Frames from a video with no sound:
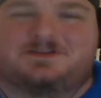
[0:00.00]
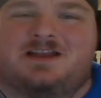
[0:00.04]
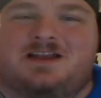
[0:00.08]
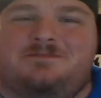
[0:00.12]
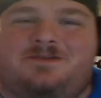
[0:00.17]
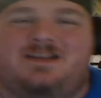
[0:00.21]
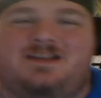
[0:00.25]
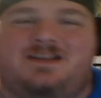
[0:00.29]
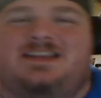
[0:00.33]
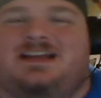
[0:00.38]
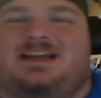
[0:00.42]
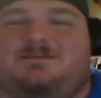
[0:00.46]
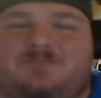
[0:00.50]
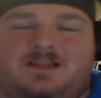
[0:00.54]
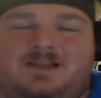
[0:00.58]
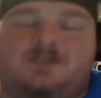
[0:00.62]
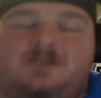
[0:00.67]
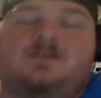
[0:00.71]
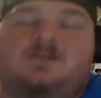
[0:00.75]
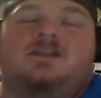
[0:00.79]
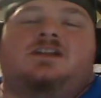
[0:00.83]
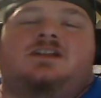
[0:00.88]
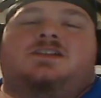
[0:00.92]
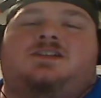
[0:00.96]
button down below.
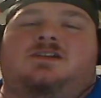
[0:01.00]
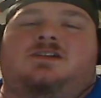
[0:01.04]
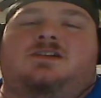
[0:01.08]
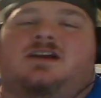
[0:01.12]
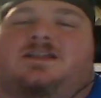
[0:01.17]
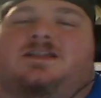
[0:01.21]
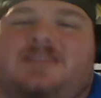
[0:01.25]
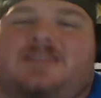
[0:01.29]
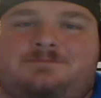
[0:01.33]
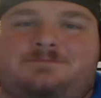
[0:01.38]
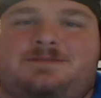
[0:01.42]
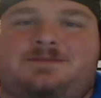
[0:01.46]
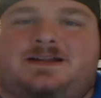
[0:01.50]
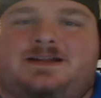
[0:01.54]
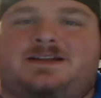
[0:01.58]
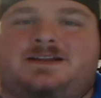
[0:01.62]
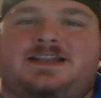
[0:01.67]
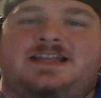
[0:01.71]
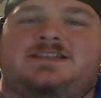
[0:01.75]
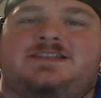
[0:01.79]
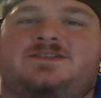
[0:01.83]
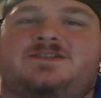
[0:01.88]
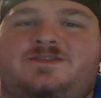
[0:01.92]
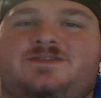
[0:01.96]
Turn on that bell to
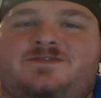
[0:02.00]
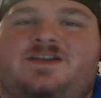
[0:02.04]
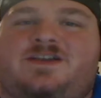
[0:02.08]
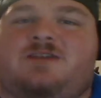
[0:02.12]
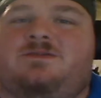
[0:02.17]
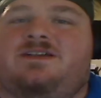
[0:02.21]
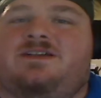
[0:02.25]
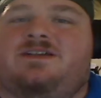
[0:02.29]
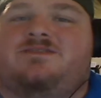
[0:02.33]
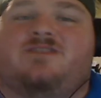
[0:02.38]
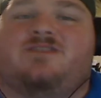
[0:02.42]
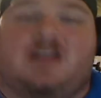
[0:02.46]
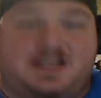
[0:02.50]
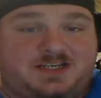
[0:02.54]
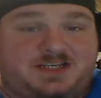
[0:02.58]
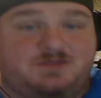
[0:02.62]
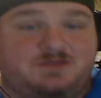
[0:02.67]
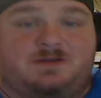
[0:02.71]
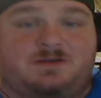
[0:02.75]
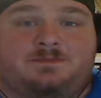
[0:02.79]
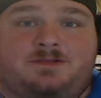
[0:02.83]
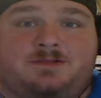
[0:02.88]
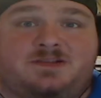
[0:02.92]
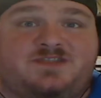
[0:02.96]
get notified whenever I do
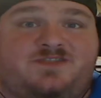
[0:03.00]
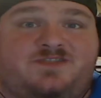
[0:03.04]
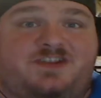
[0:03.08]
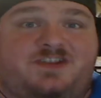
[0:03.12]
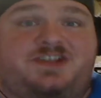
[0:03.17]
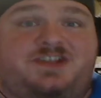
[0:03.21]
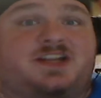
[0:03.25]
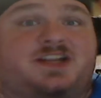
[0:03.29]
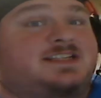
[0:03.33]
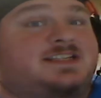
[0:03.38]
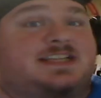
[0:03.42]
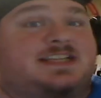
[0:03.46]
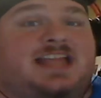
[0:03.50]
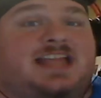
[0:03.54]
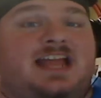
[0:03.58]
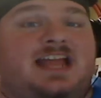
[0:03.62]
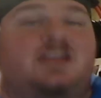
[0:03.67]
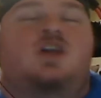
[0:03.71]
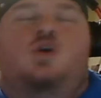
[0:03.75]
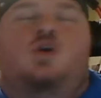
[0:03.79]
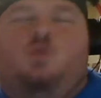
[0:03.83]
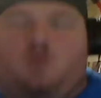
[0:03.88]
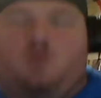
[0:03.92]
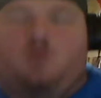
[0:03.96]
upload a video. Because again,
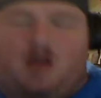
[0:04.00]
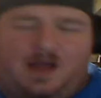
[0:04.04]
we're on